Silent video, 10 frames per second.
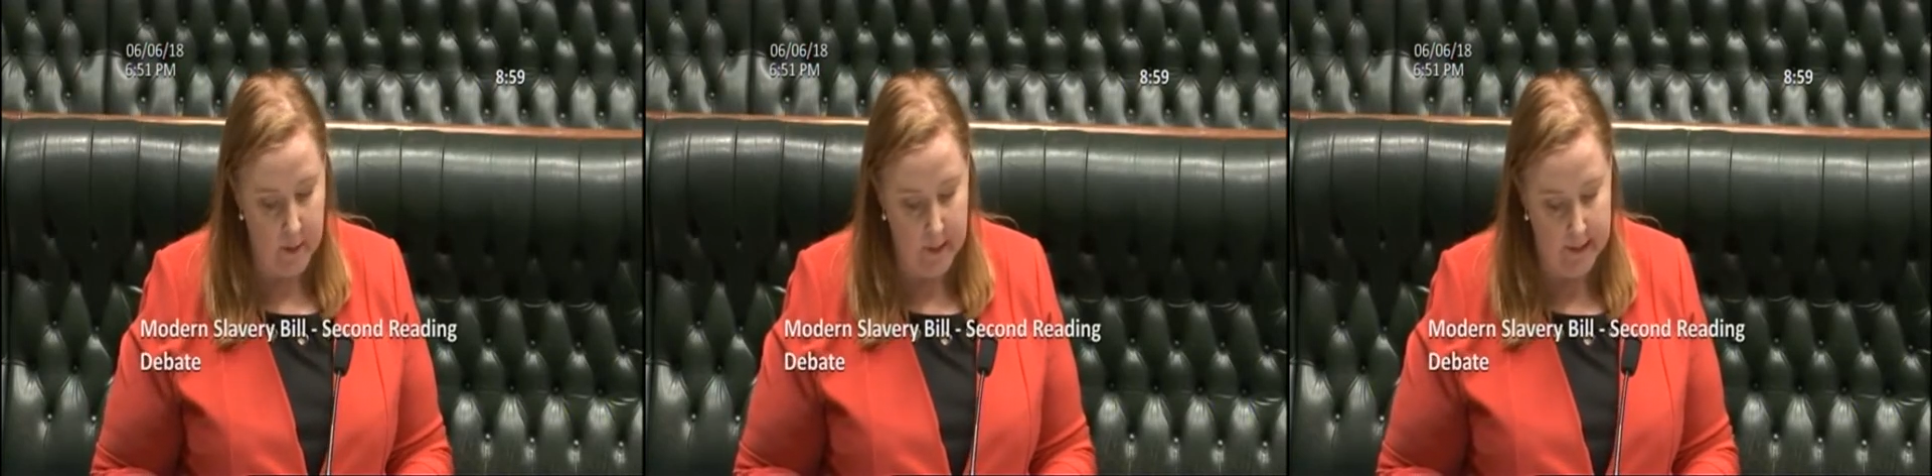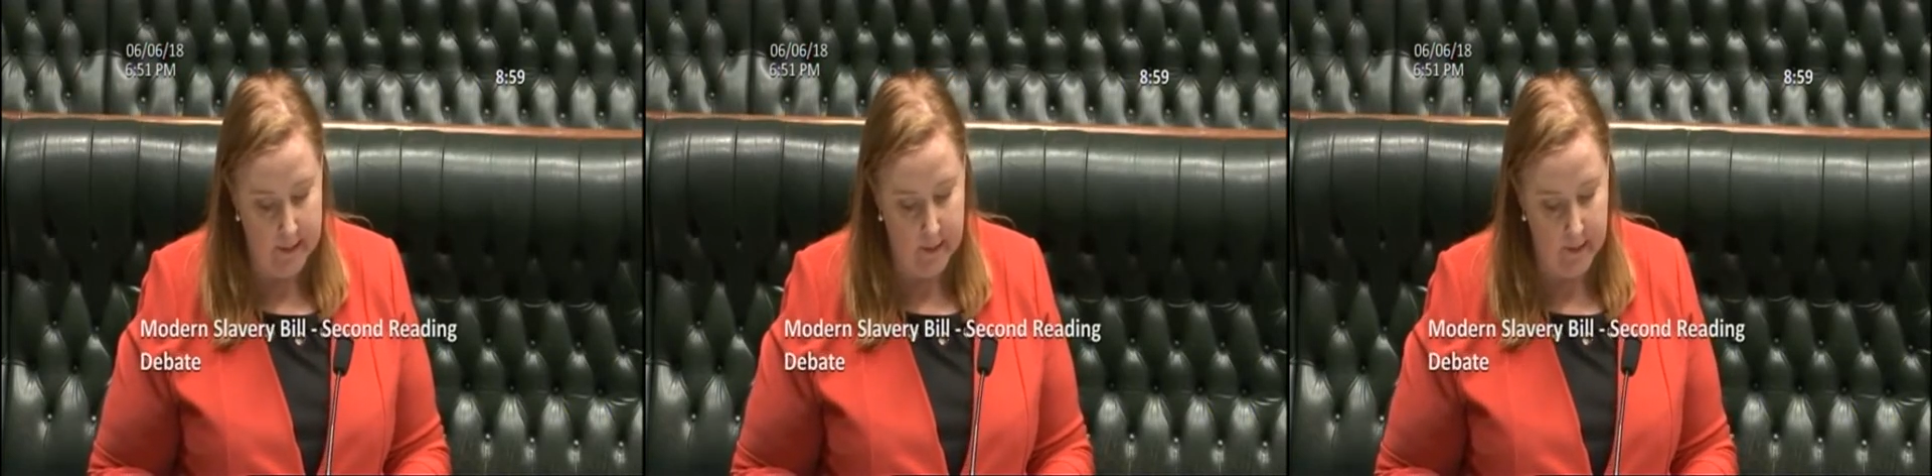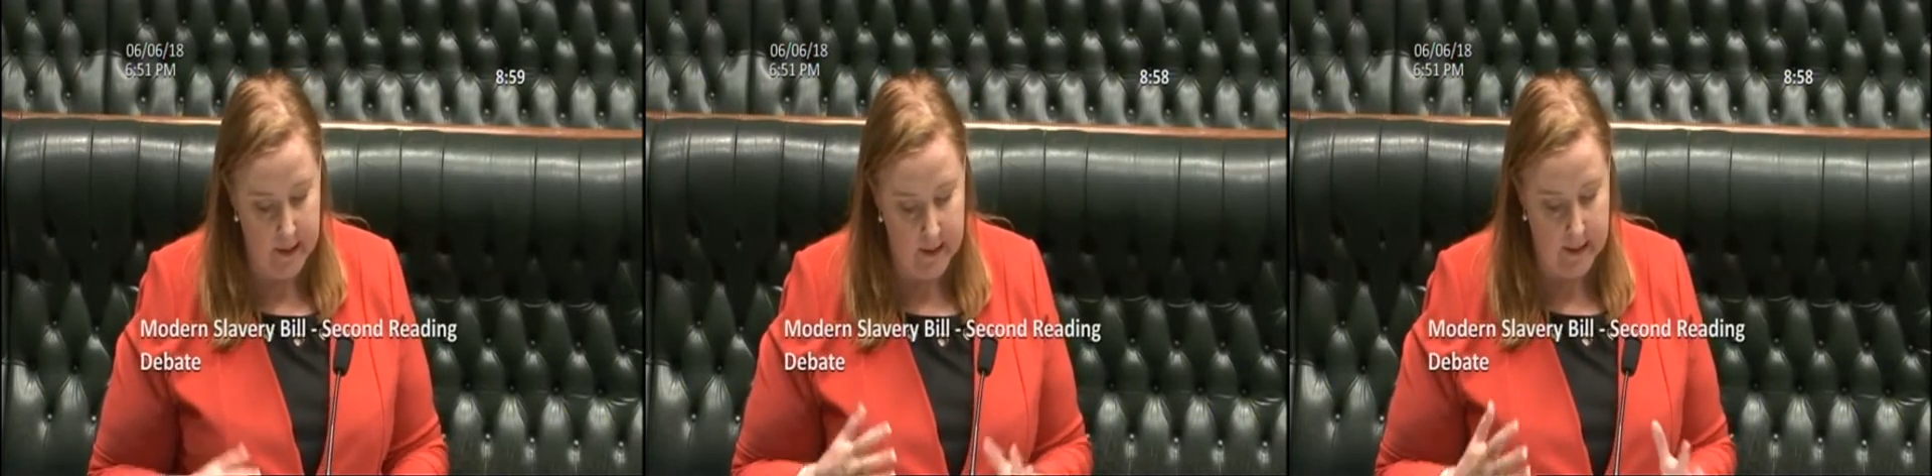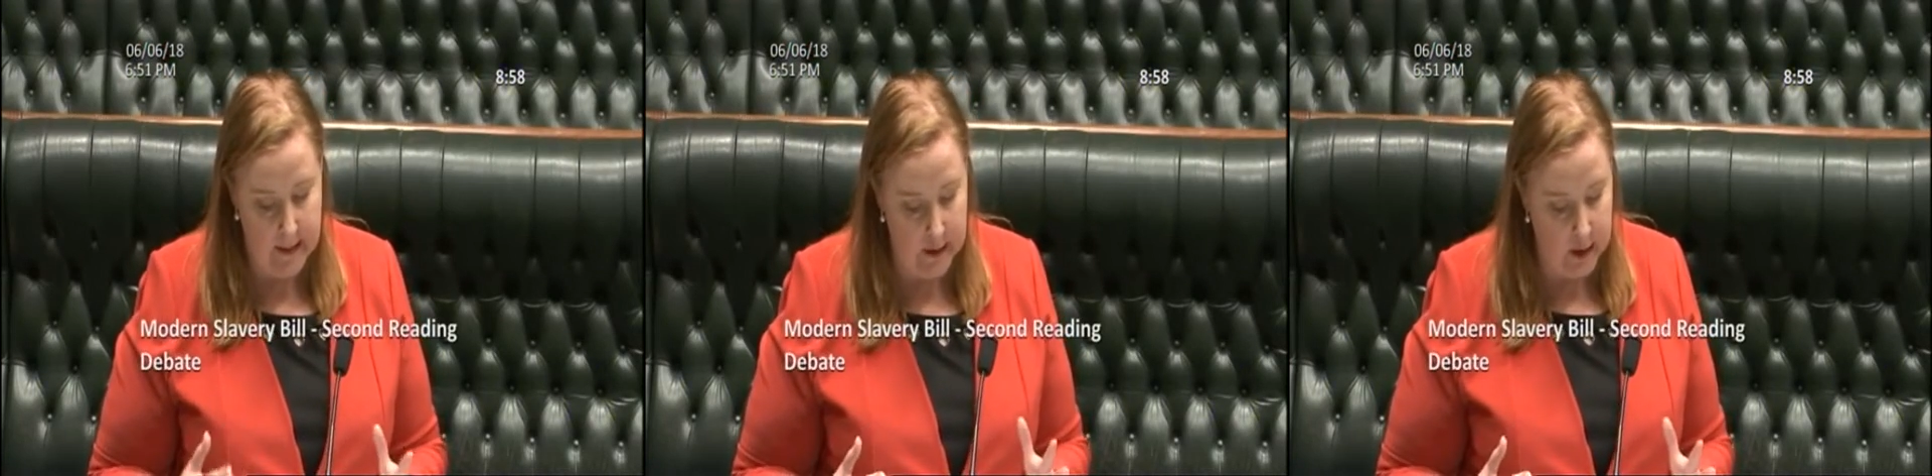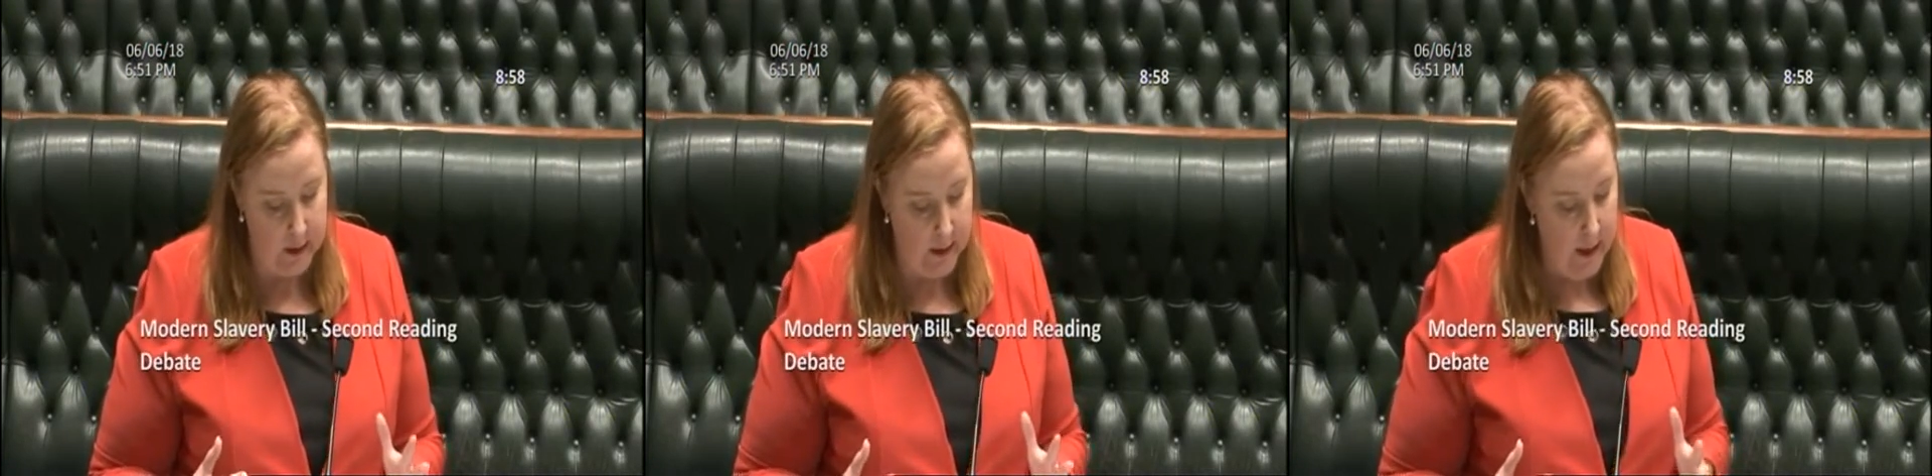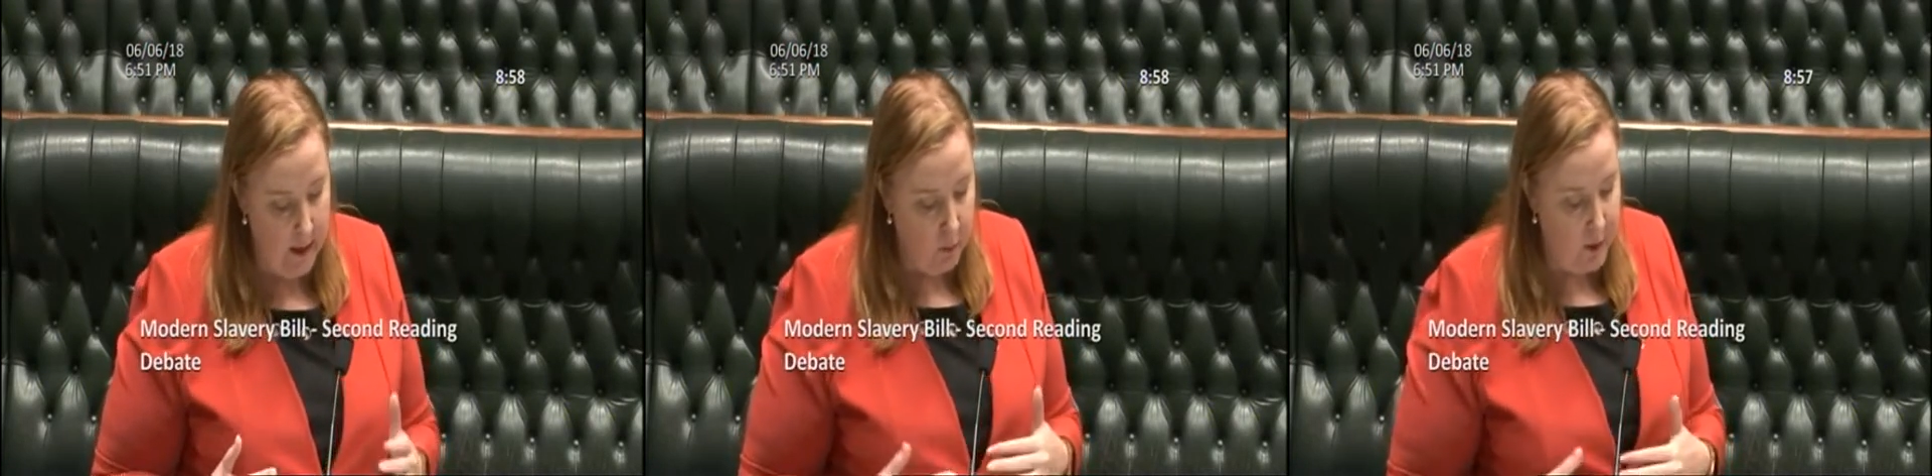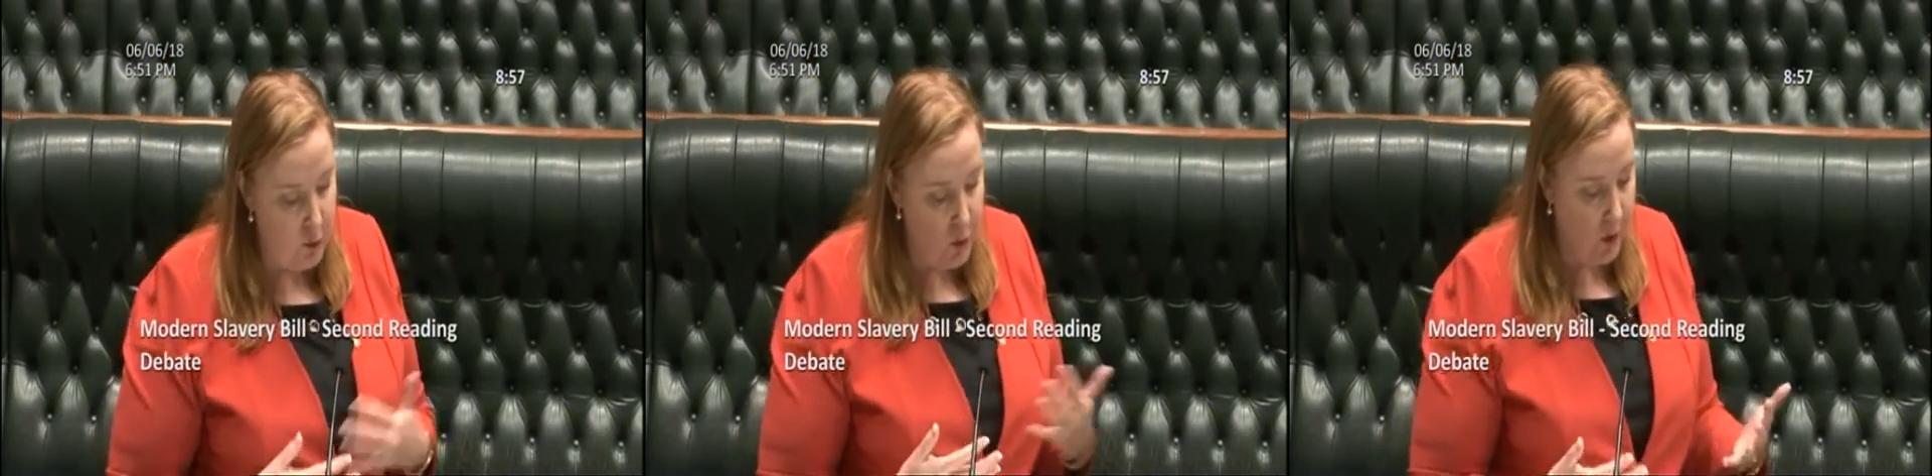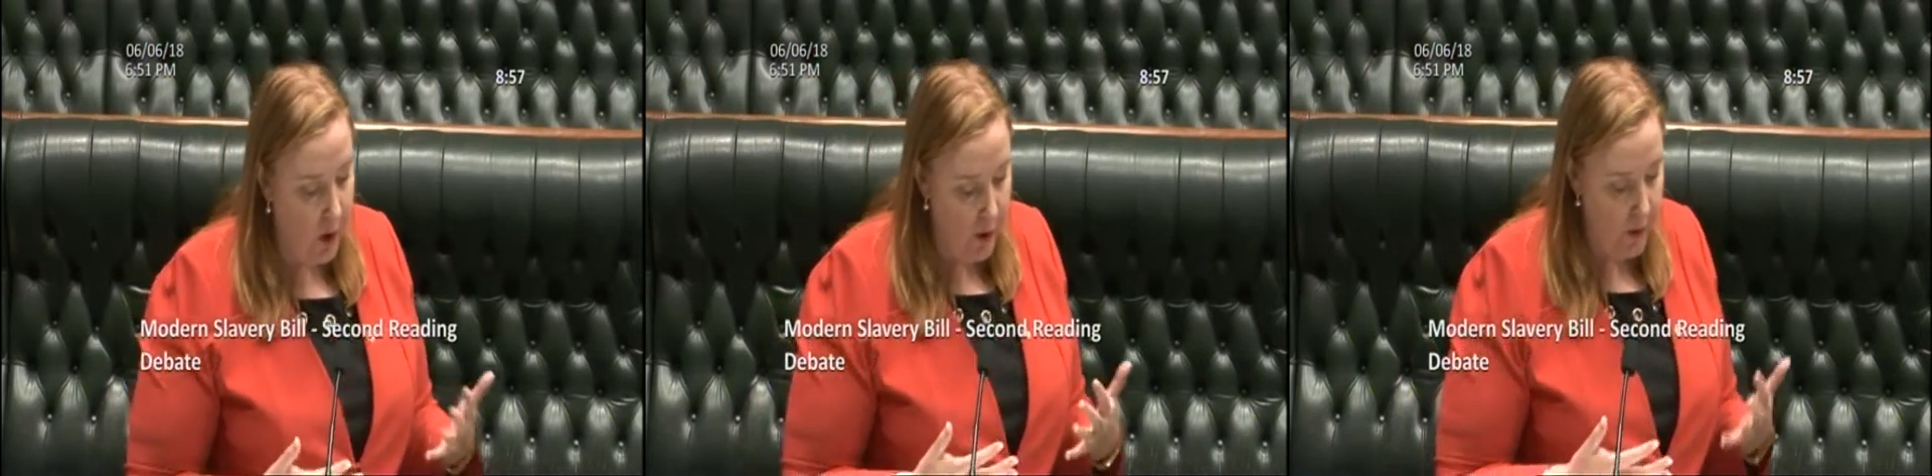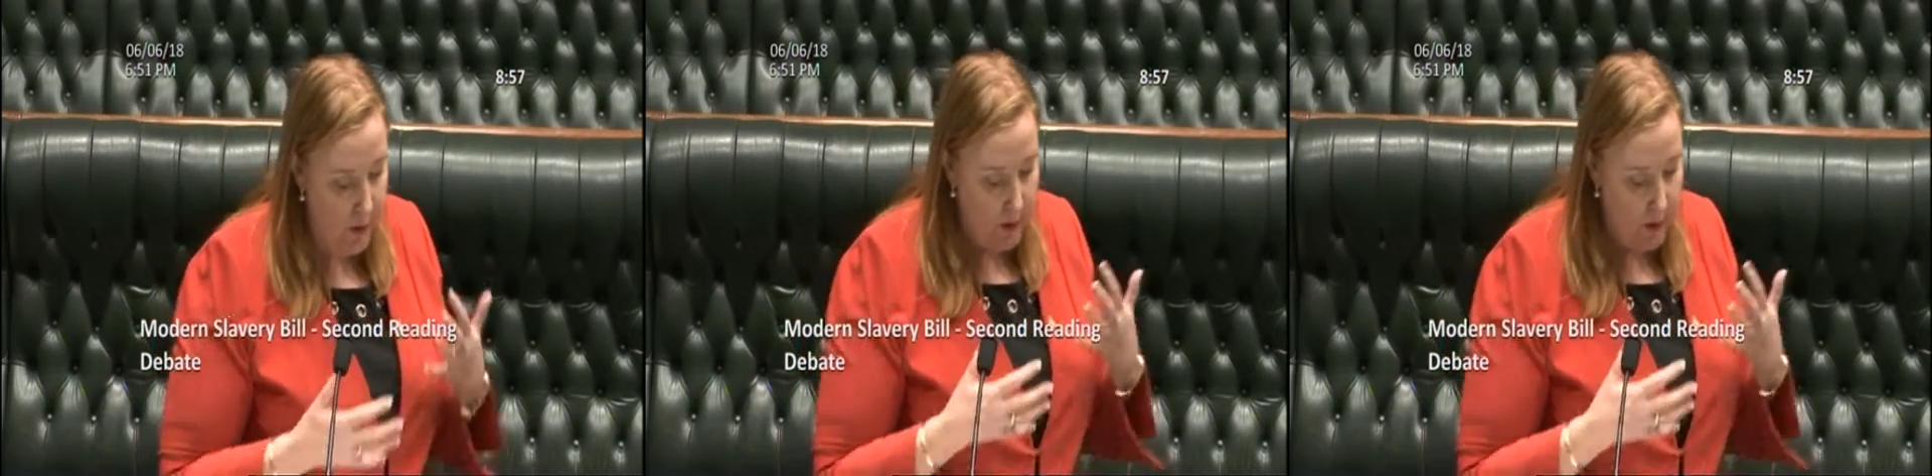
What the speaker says: a piece of legislation which will go